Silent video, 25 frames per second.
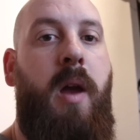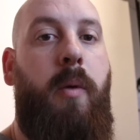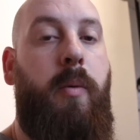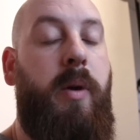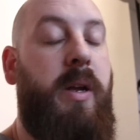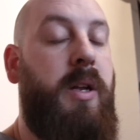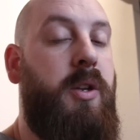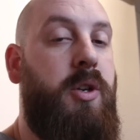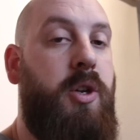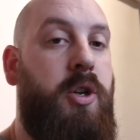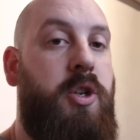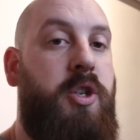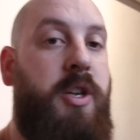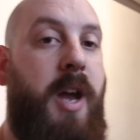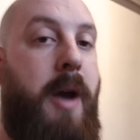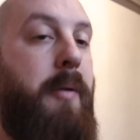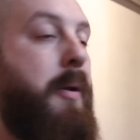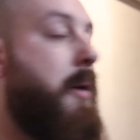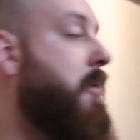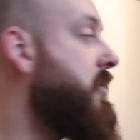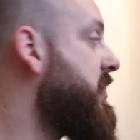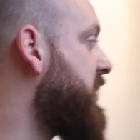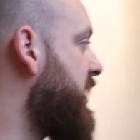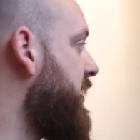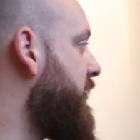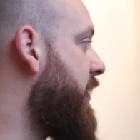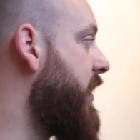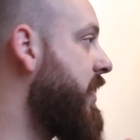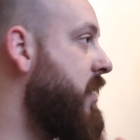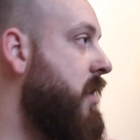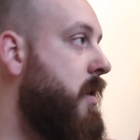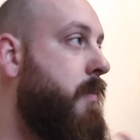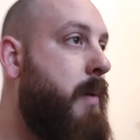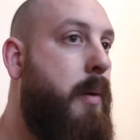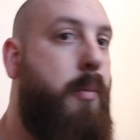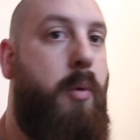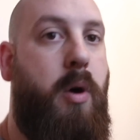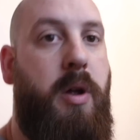we can just shout out and say, right,
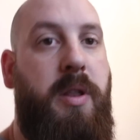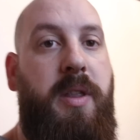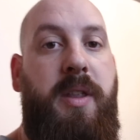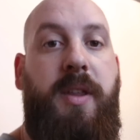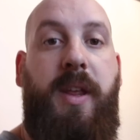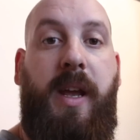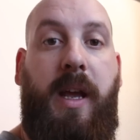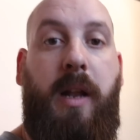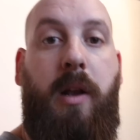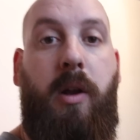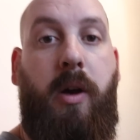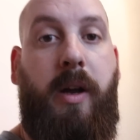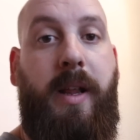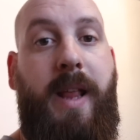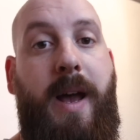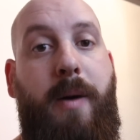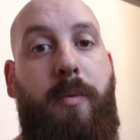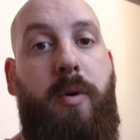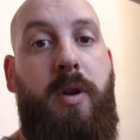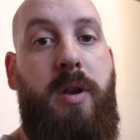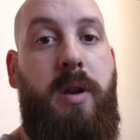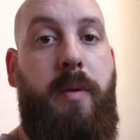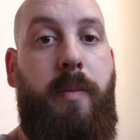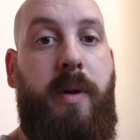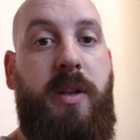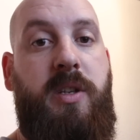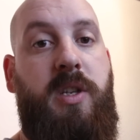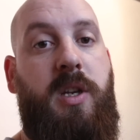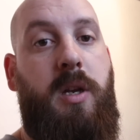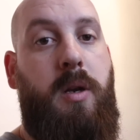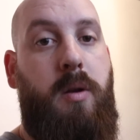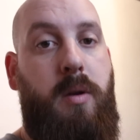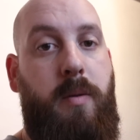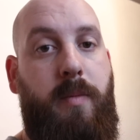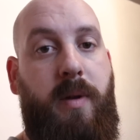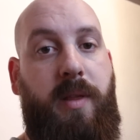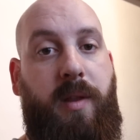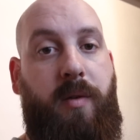number 1, they can look at that one, number
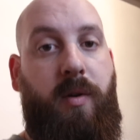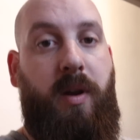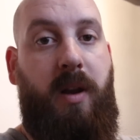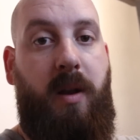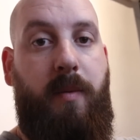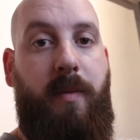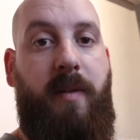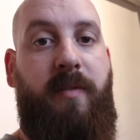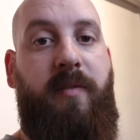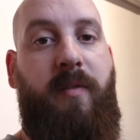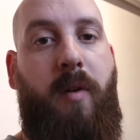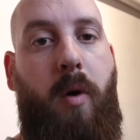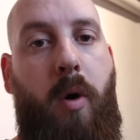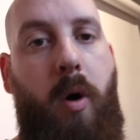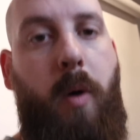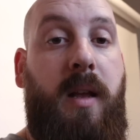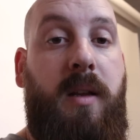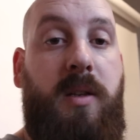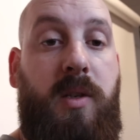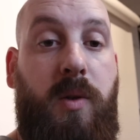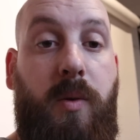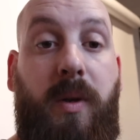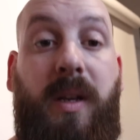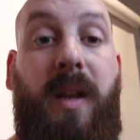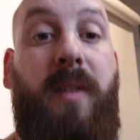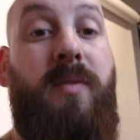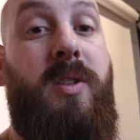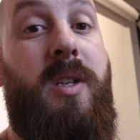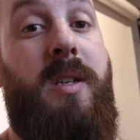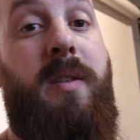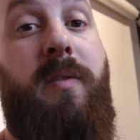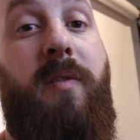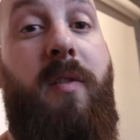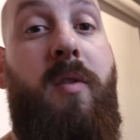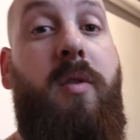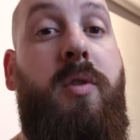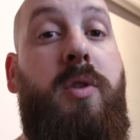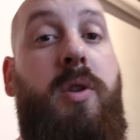2, number 3, number 4. So it gives us
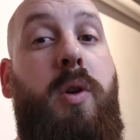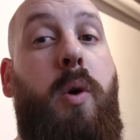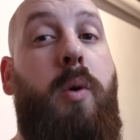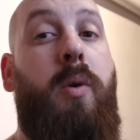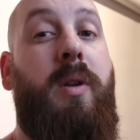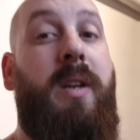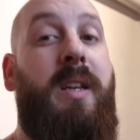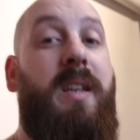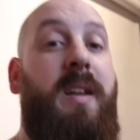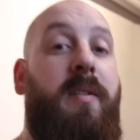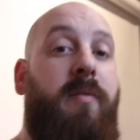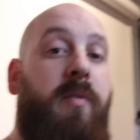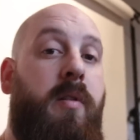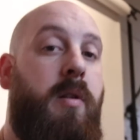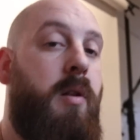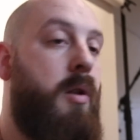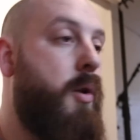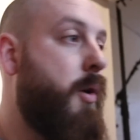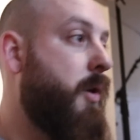4 totally different